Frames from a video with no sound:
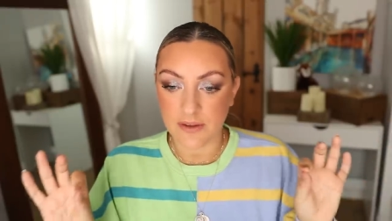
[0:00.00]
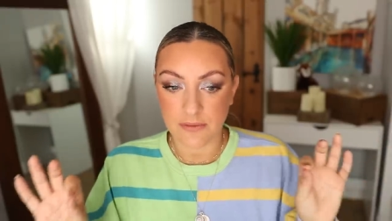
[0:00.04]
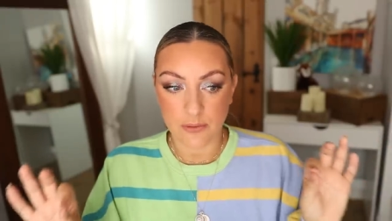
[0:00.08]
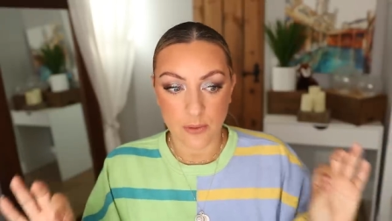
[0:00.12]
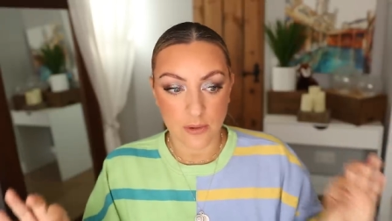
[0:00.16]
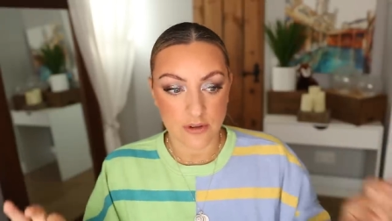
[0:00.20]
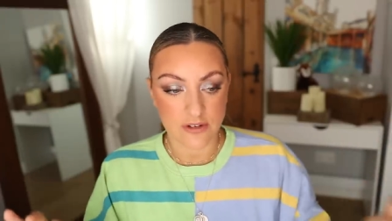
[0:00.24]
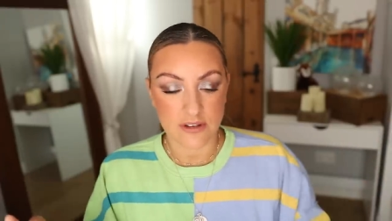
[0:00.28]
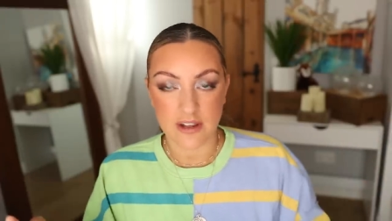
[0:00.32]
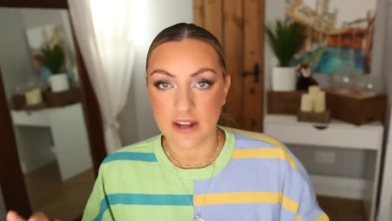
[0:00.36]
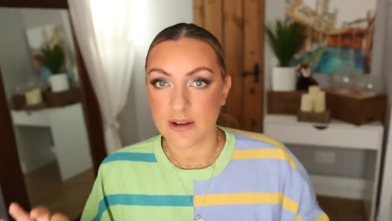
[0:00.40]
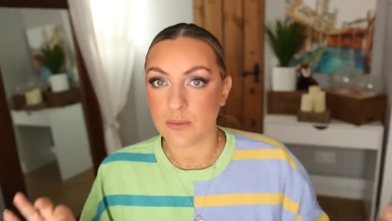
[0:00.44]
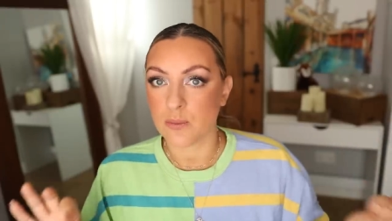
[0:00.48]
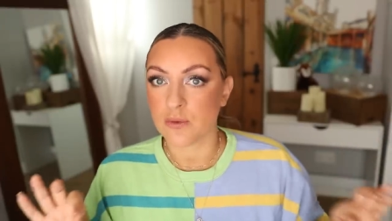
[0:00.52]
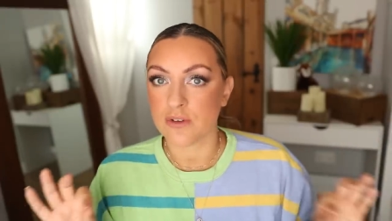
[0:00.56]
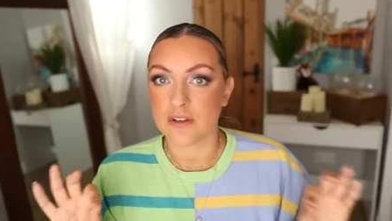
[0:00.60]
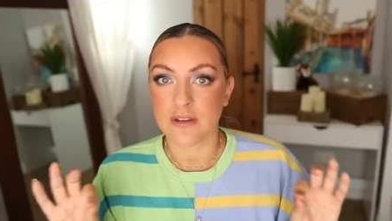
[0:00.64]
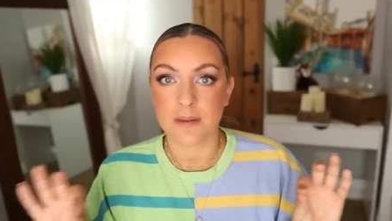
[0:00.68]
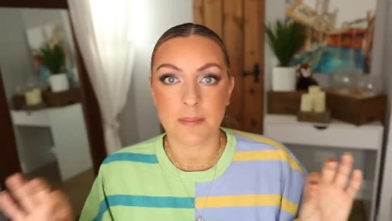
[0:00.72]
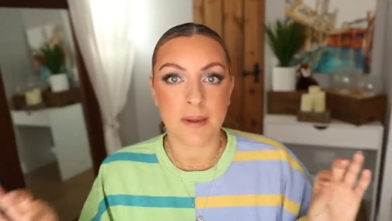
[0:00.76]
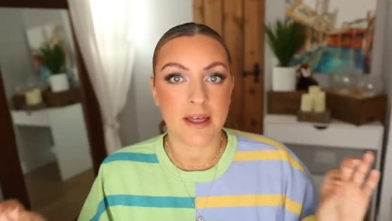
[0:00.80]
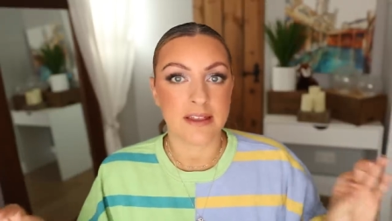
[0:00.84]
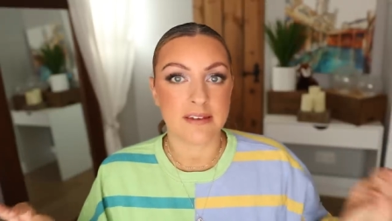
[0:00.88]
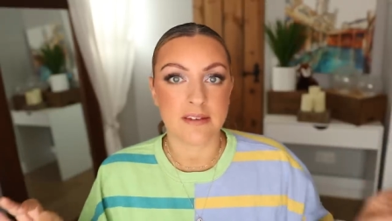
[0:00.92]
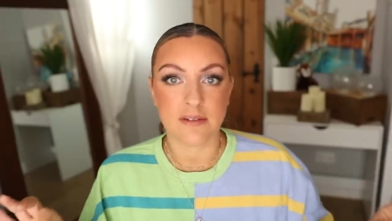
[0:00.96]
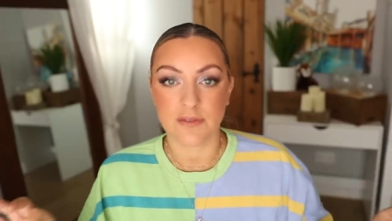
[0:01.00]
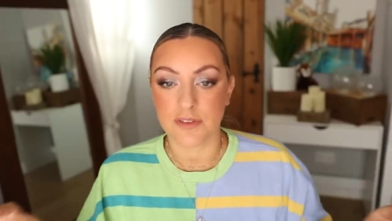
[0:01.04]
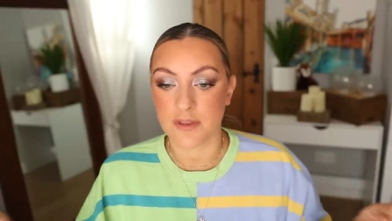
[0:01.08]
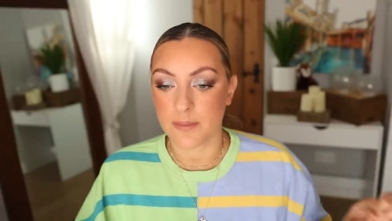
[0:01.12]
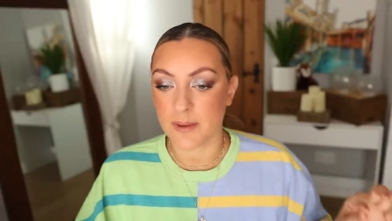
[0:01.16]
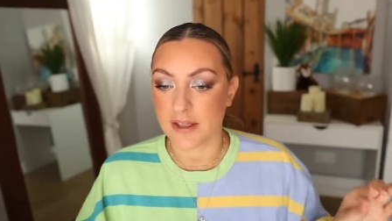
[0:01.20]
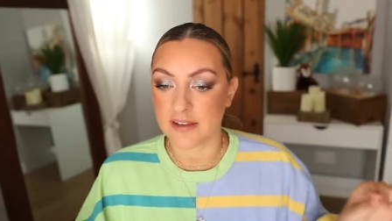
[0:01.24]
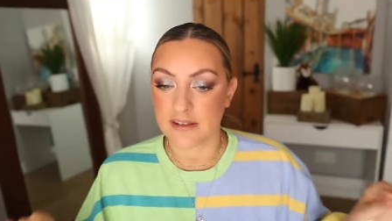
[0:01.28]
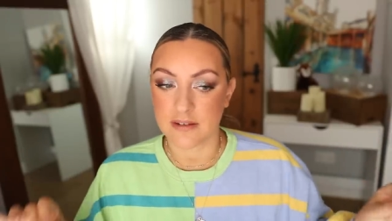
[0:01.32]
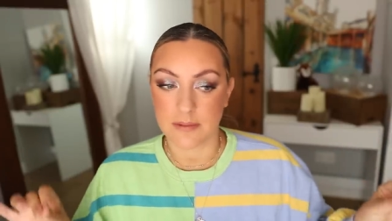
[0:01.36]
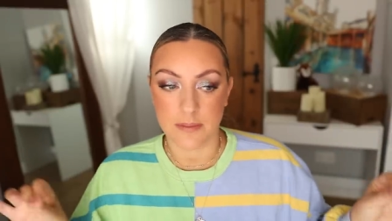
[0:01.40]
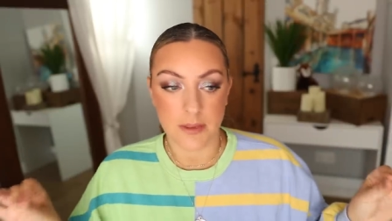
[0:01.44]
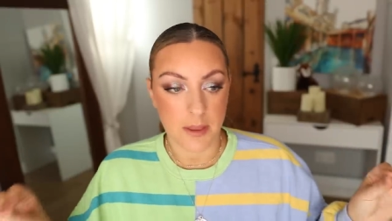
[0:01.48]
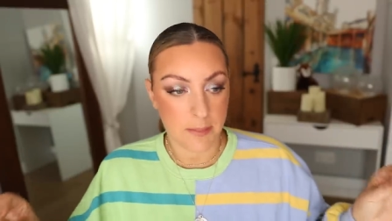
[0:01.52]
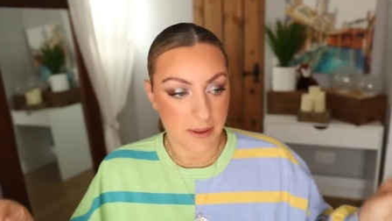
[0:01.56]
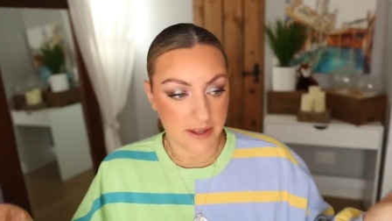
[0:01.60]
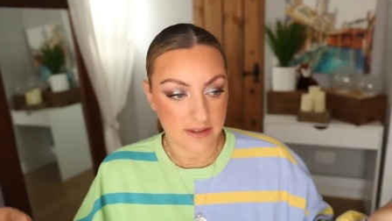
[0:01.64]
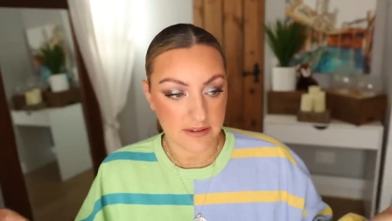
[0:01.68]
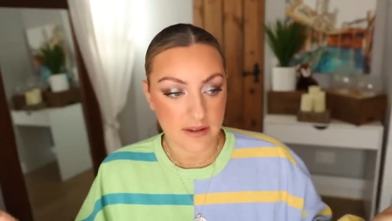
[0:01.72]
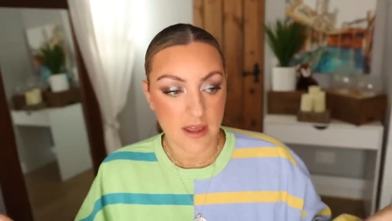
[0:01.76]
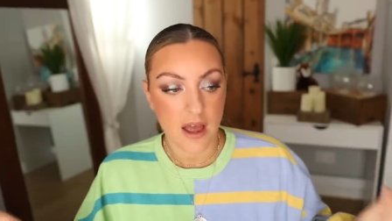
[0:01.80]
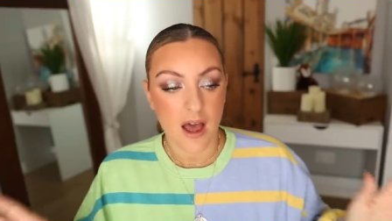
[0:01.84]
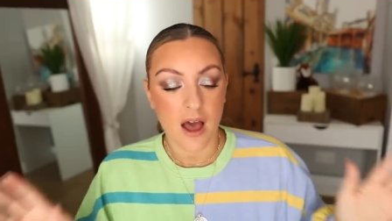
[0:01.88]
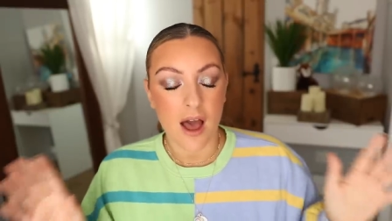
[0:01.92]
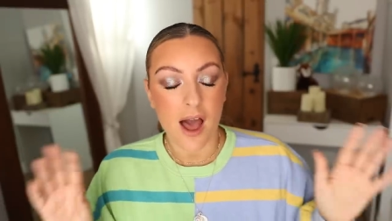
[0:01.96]
everyone said it was the best of the best of the
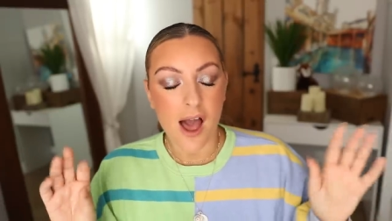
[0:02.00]
best.